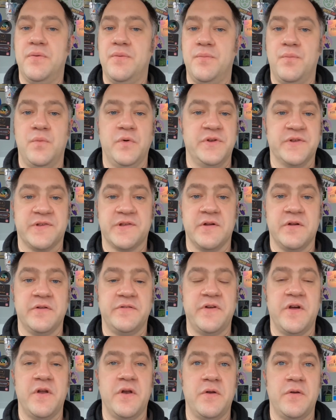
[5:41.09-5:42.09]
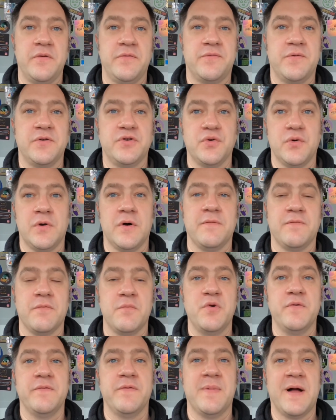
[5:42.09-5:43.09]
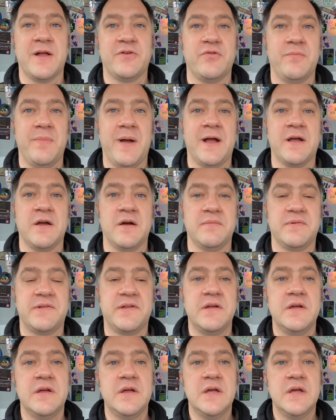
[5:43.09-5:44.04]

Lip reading: We're just going to switch it all off, remove the battery backups,